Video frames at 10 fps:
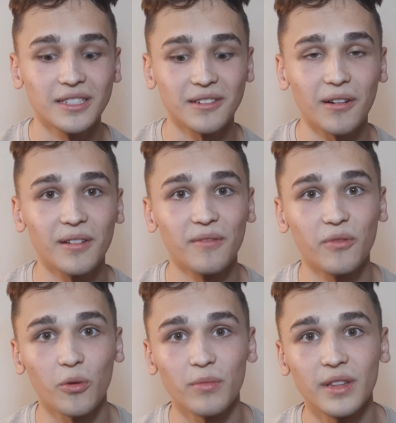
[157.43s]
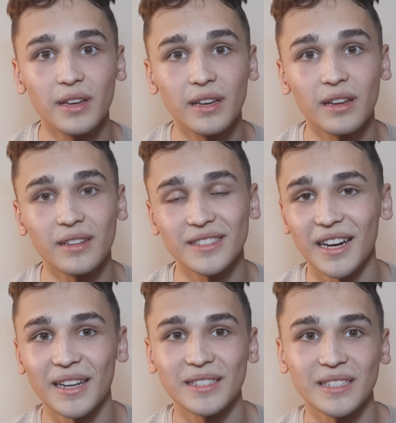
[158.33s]
starting from the
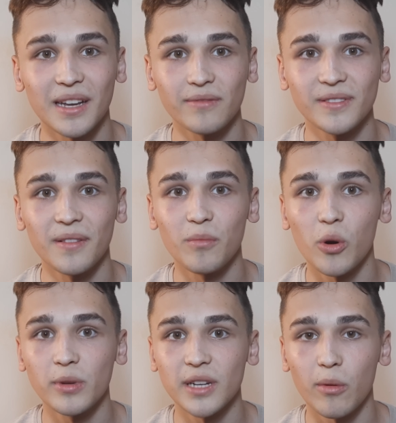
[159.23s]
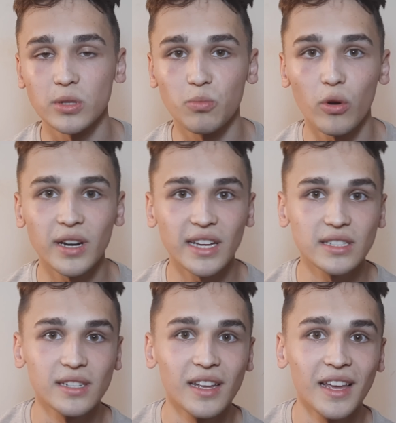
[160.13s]
night after the moment I was born at
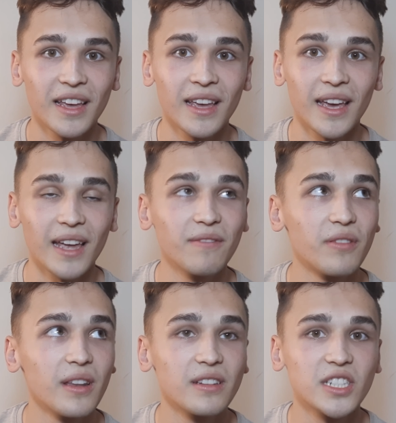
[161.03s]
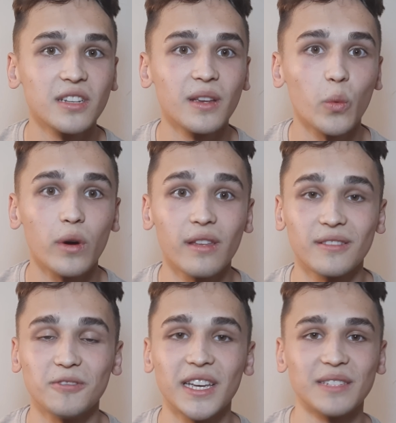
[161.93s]
and finishing
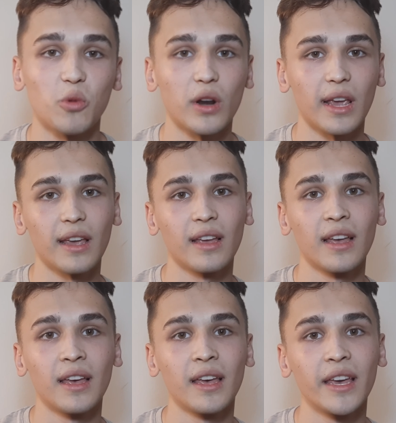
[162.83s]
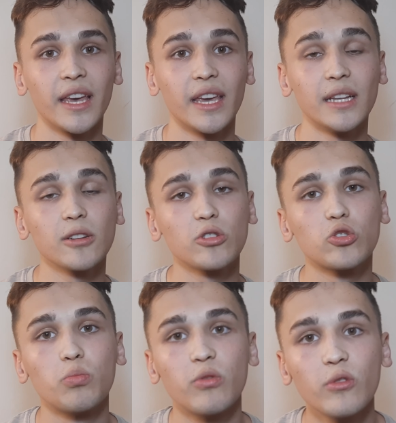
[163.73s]
with today's morning. In order
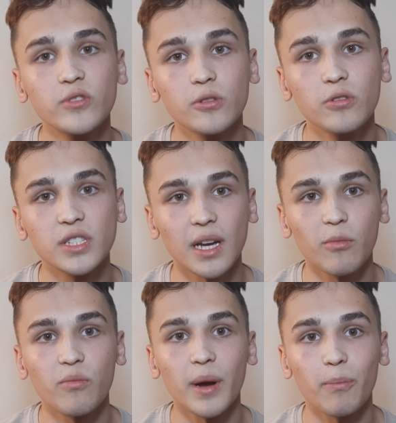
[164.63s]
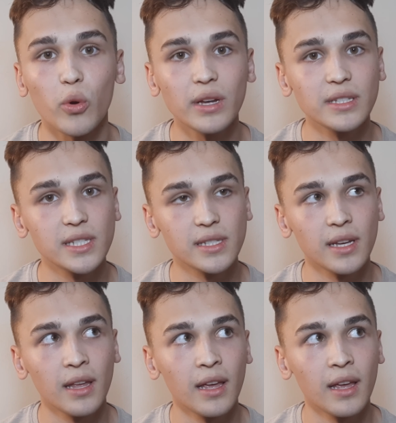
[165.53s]
to prove to you some of my points,